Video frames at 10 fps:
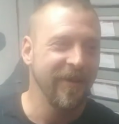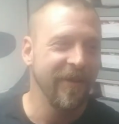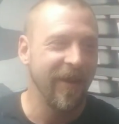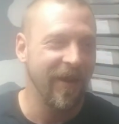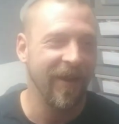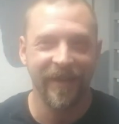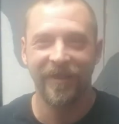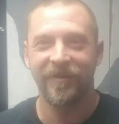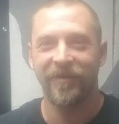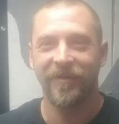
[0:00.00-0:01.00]
Uh, I
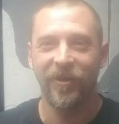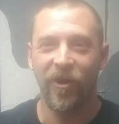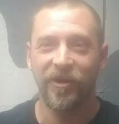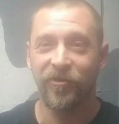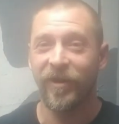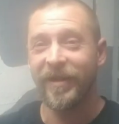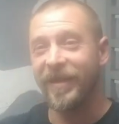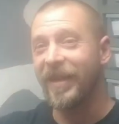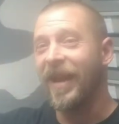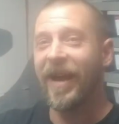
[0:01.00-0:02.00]
can concentrate
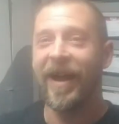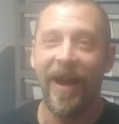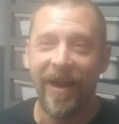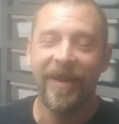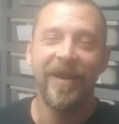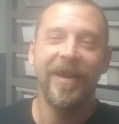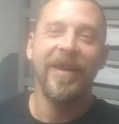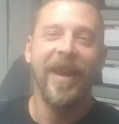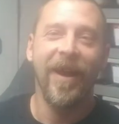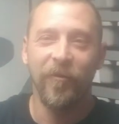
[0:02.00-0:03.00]
and
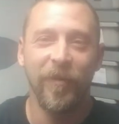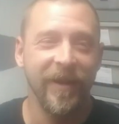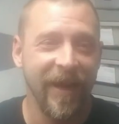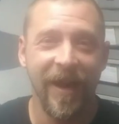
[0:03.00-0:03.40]
everybody, I